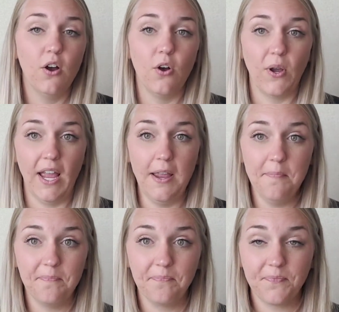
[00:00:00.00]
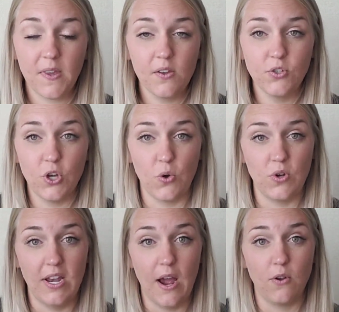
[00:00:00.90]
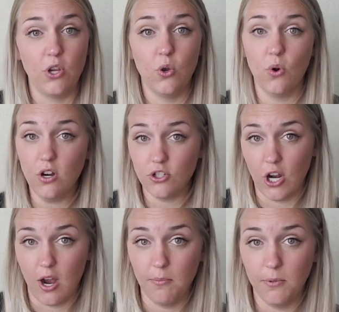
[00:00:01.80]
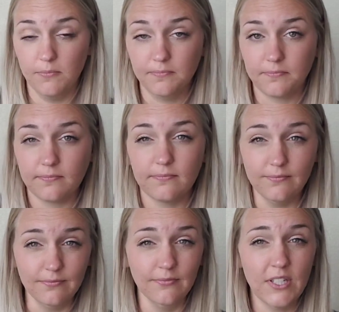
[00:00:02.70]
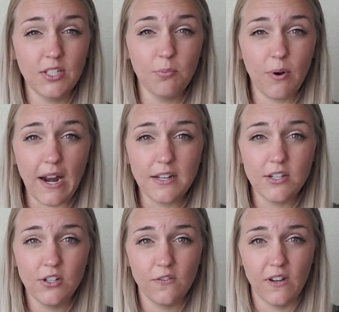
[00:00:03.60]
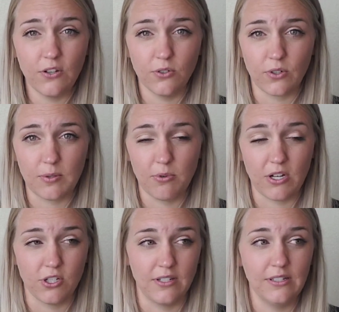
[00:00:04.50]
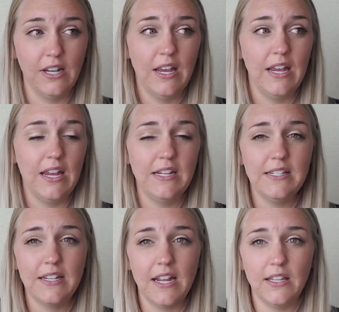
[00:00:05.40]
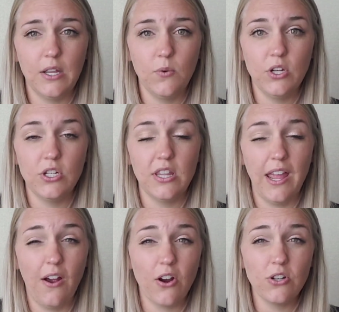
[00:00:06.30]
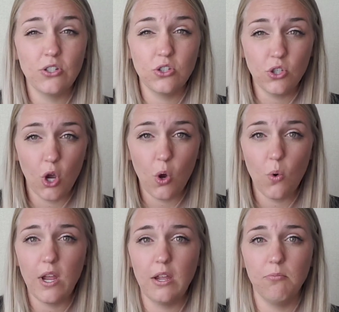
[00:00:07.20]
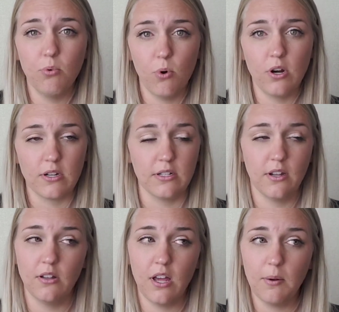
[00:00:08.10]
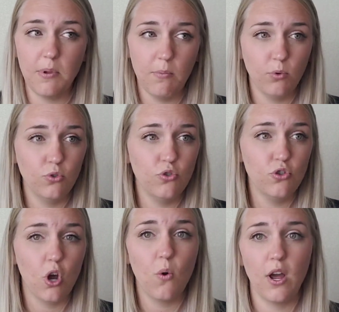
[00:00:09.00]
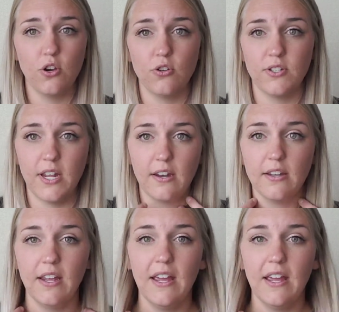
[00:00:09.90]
Okay, so now your job is to practice your facial expressions. In sign language, they are so important. A lot of people don't understand